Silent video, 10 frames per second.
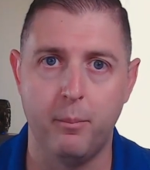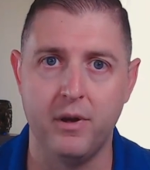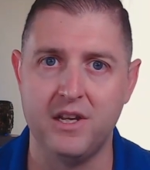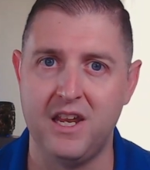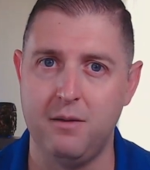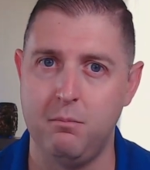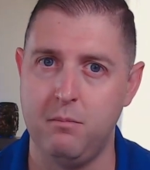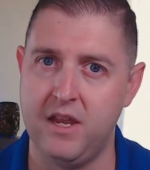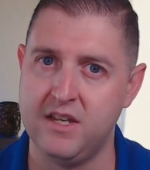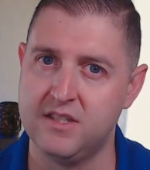but it
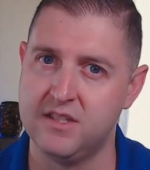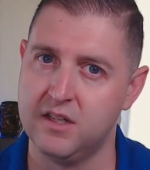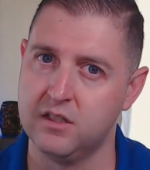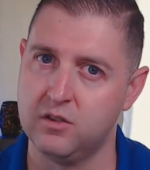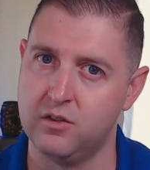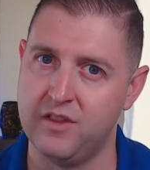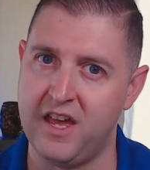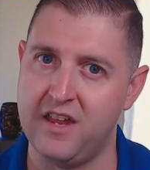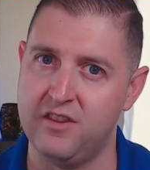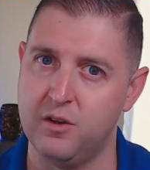may signal
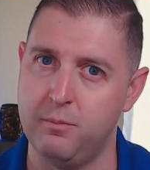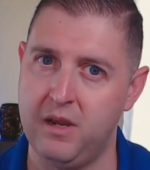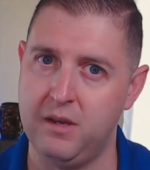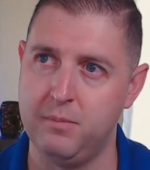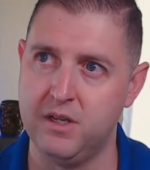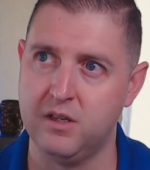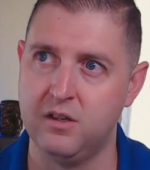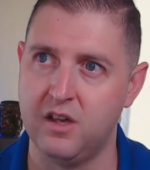that there may be